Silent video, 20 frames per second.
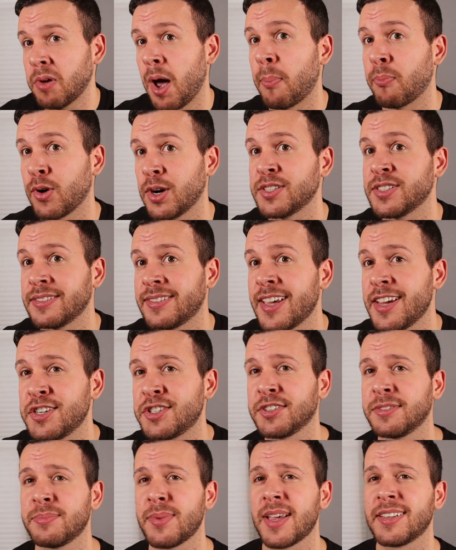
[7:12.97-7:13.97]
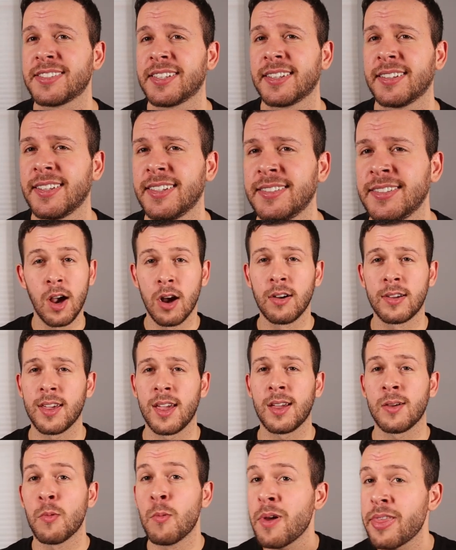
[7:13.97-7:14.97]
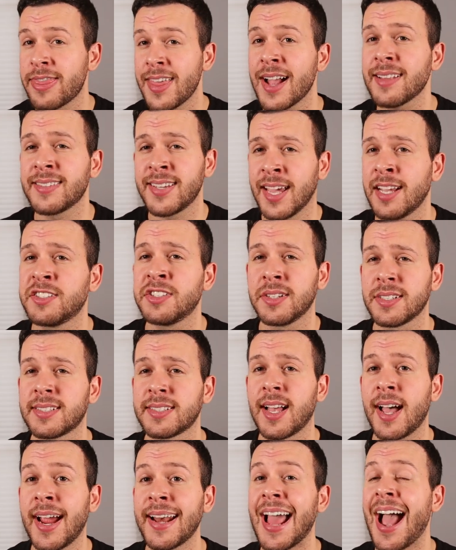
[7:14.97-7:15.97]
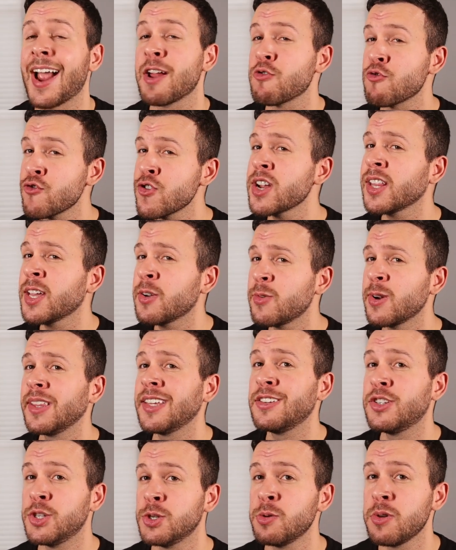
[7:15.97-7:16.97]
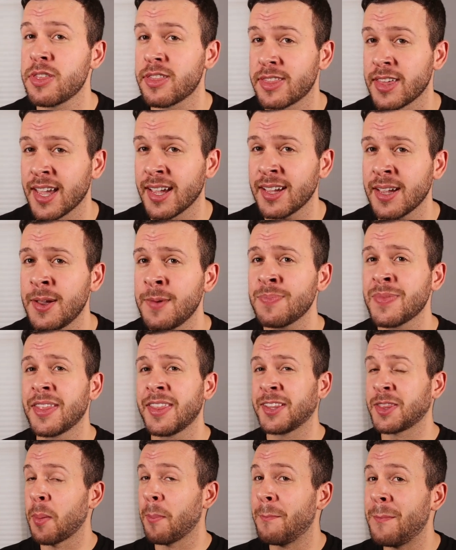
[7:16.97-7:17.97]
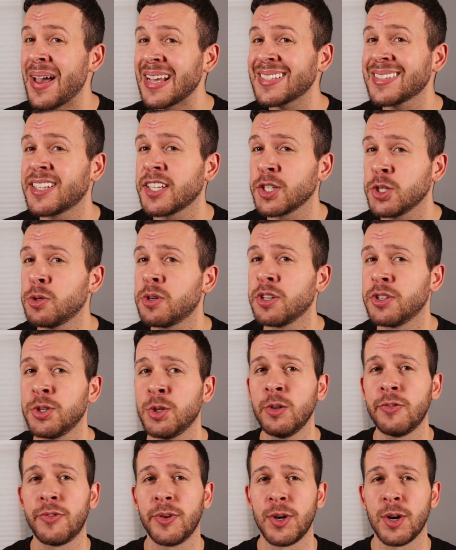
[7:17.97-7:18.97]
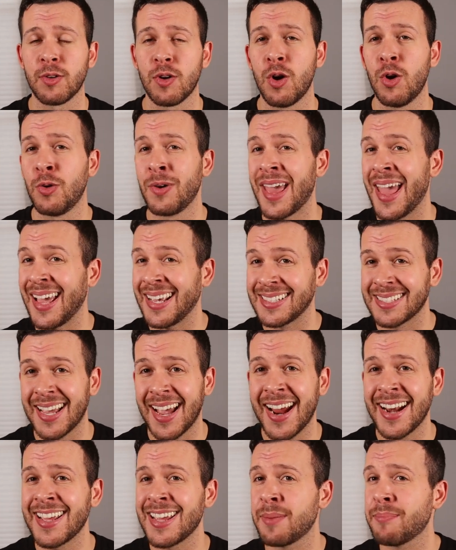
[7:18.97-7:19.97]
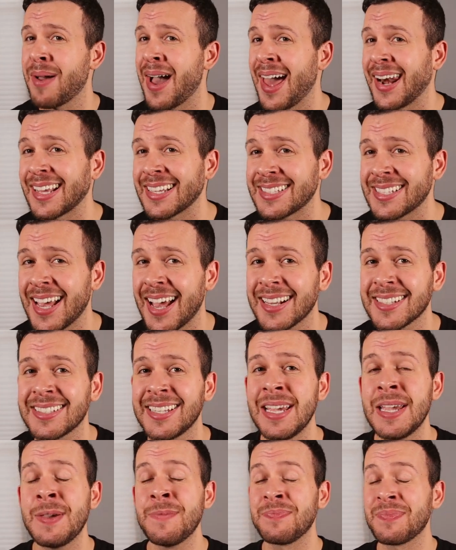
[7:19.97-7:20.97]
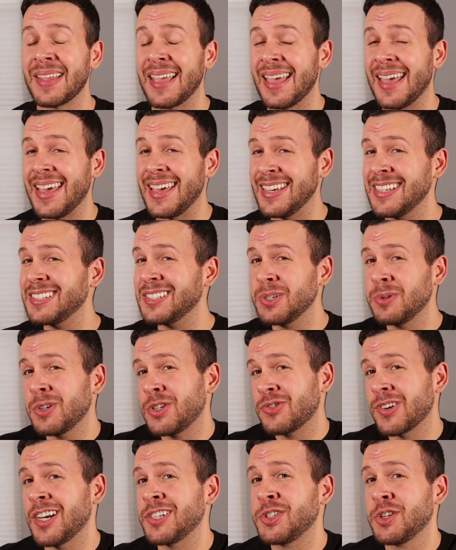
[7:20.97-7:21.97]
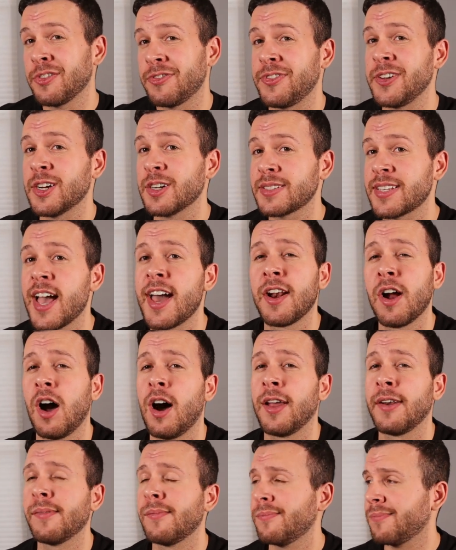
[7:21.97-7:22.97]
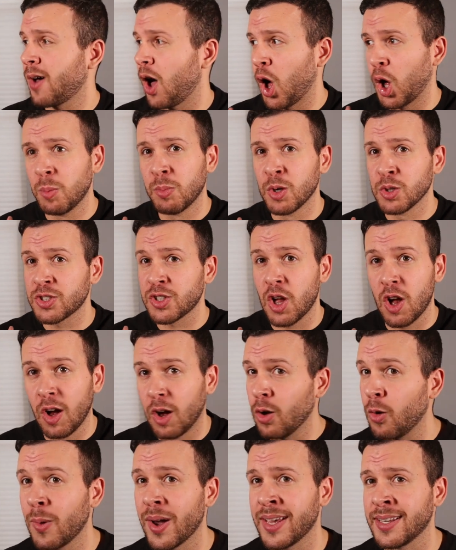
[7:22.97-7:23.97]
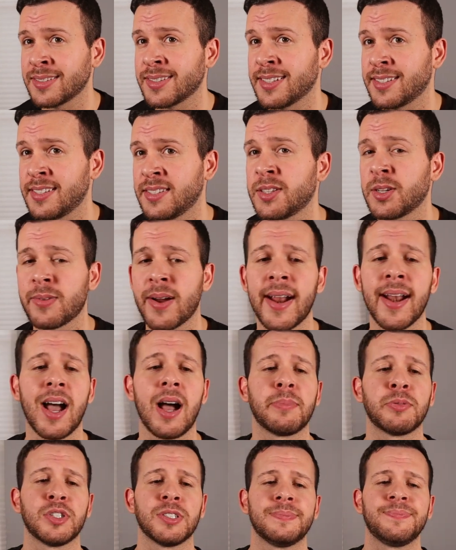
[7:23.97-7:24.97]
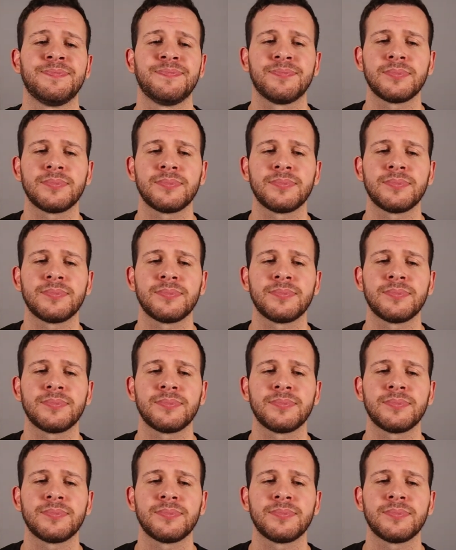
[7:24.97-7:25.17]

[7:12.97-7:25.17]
a presentation basically. Okay, with that tangent aside, I really, really do think that the best thing you can do for your own anxiety and panic attacks is to address your fears head on. Almost always, this is the right option.